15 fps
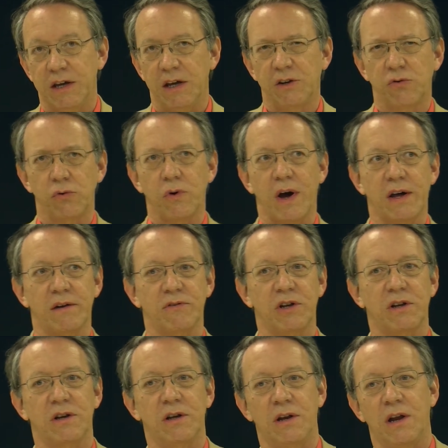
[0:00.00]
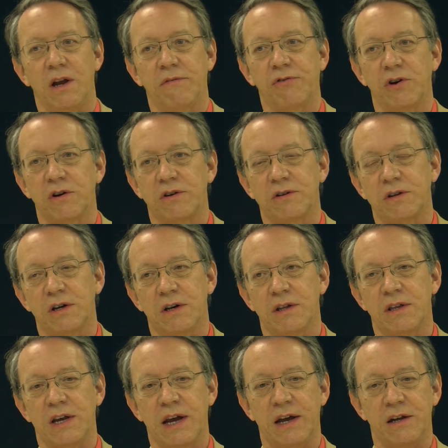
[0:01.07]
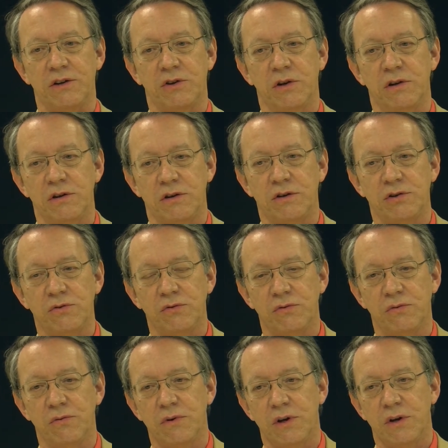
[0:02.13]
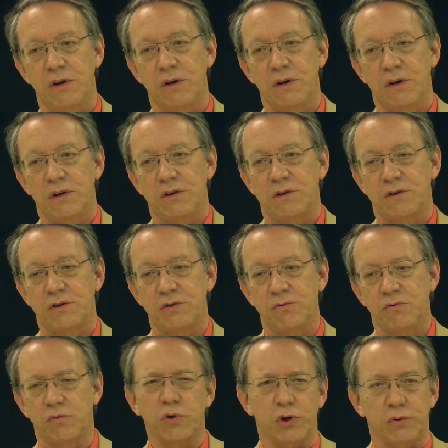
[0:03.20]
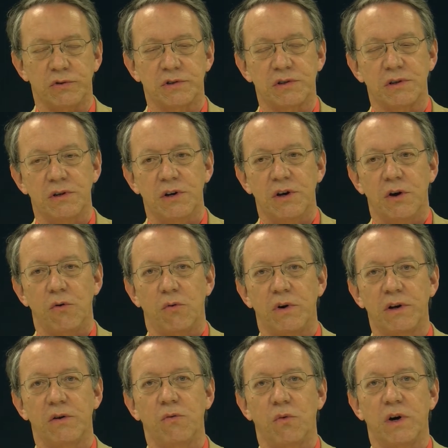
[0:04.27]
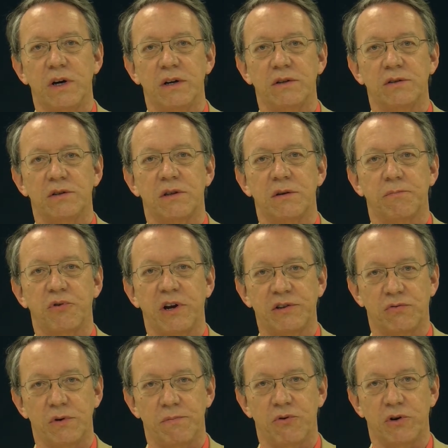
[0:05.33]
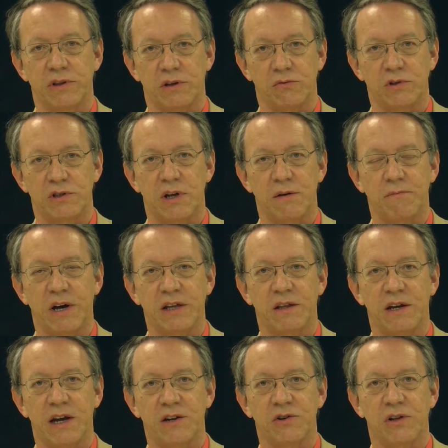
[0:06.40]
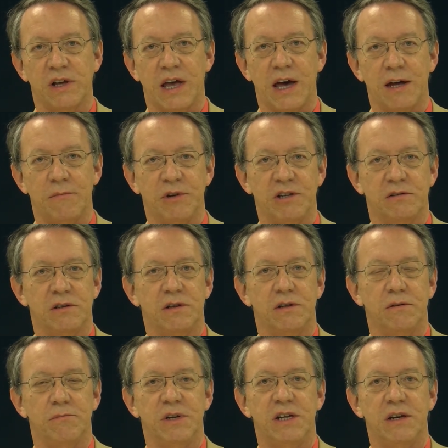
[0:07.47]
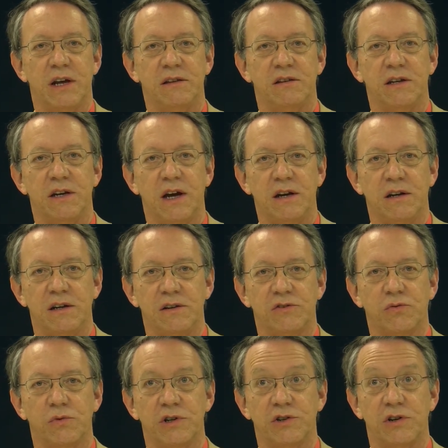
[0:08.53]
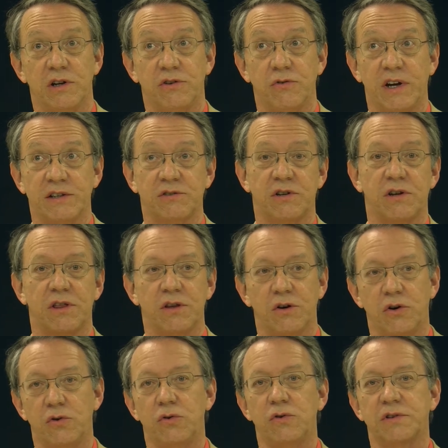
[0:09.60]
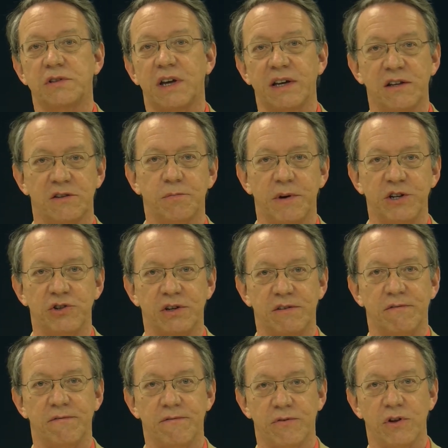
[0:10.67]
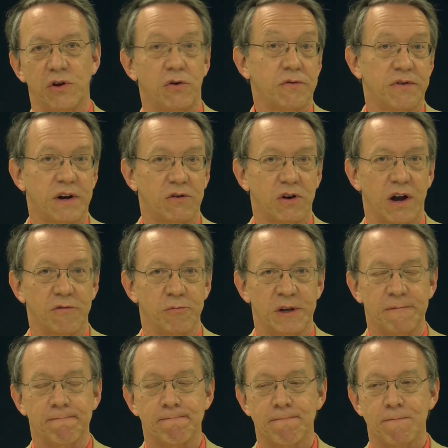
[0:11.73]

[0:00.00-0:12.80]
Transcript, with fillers: It grew out of a, an effort uh, that had two, two roots. One was the press report that was done by the National Academies in the mid-1990s, which addressed the whole science budget for the whole federal government.